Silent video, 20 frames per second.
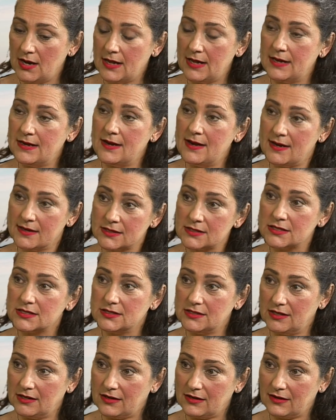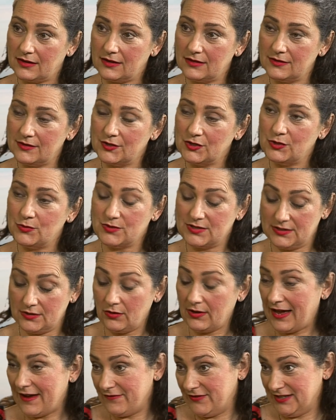next year you still
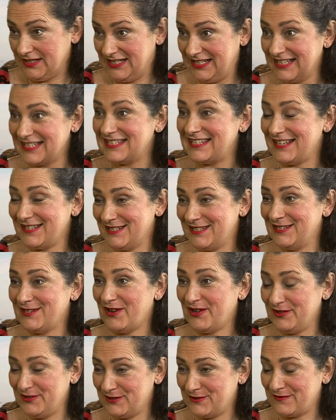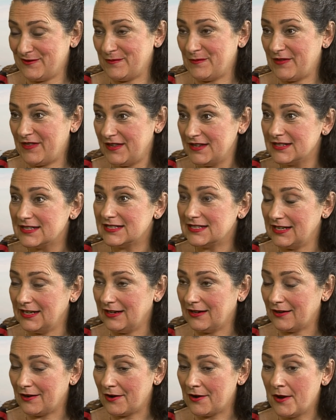have the $6,000 from this
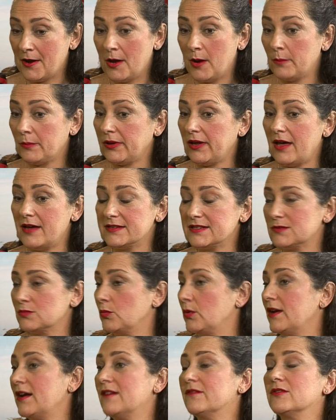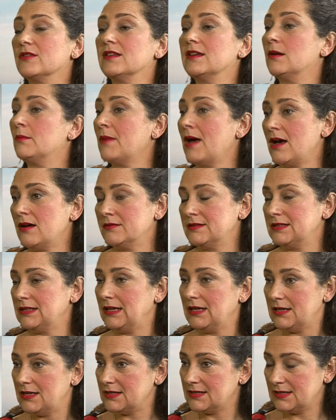year plus whatever the amount
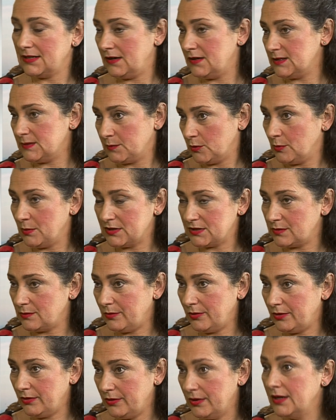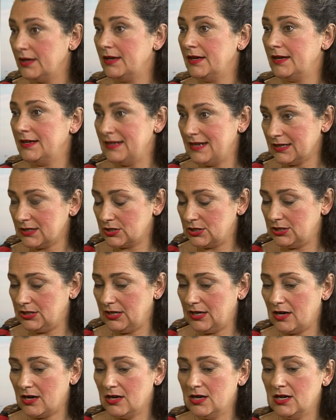is that is permissible next year.